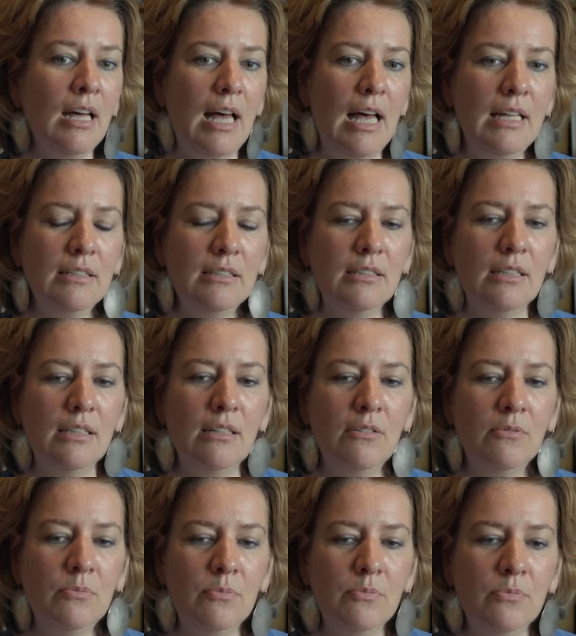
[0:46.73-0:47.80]
And
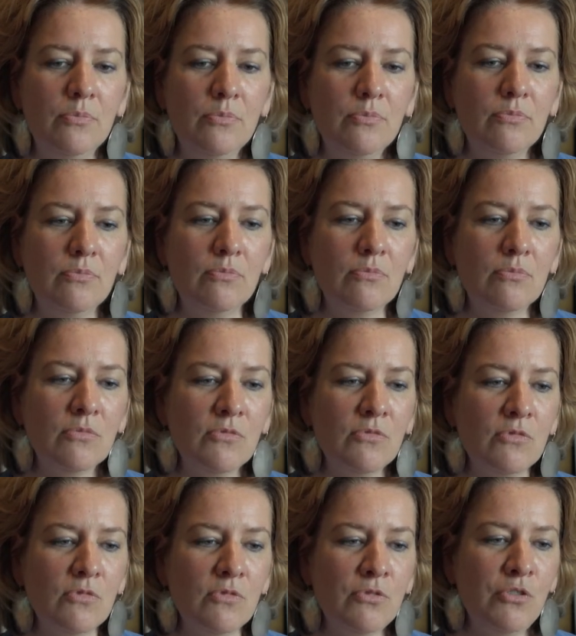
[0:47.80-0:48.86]
um,
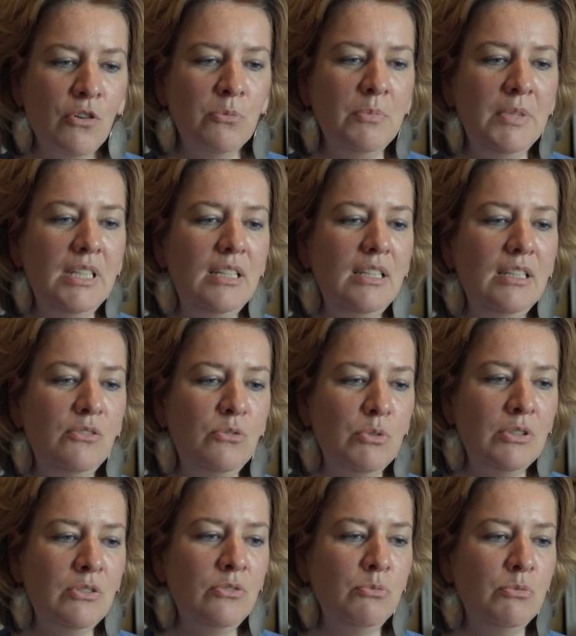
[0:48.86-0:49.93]
for me, it
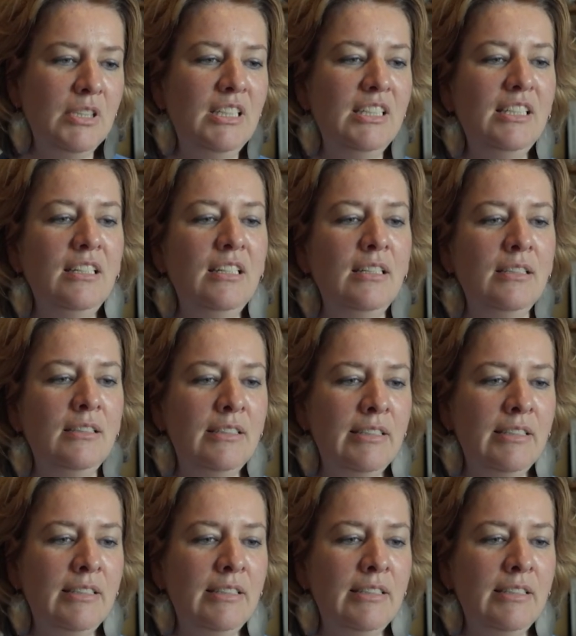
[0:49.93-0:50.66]
was really